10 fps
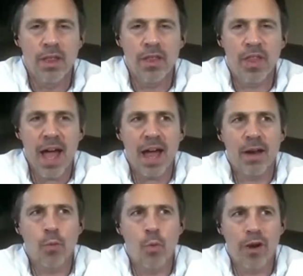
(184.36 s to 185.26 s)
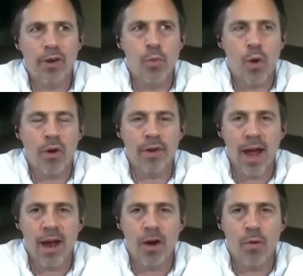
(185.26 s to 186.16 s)
that where you are
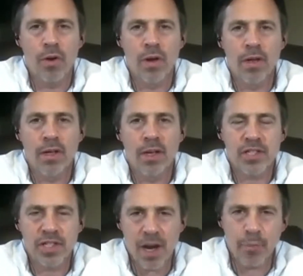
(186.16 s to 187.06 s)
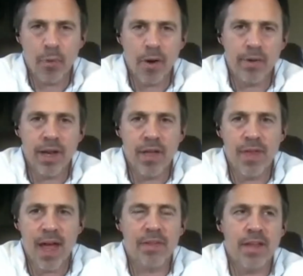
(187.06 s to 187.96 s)
now is temporary, and
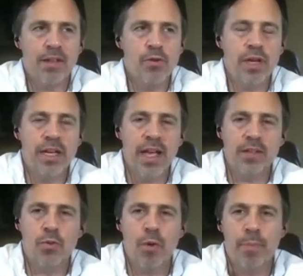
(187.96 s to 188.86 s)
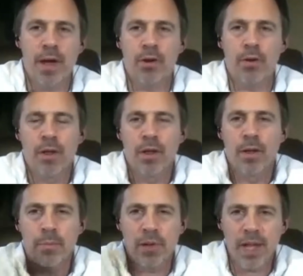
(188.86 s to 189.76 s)
that you could get to a better
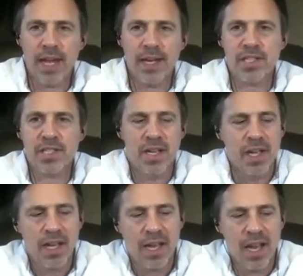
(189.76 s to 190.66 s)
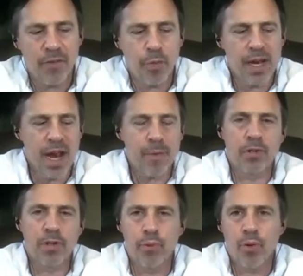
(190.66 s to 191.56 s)
place if we able to
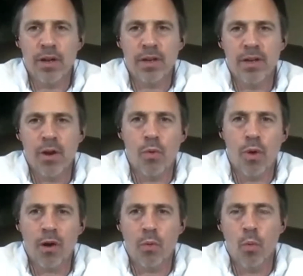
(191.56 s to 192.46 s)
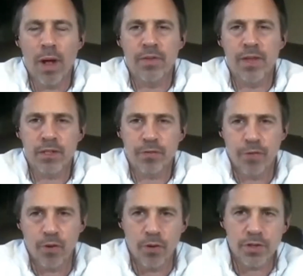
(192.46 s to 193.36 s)
put, our wellness
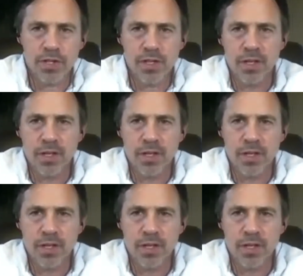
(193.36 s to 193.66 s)
first,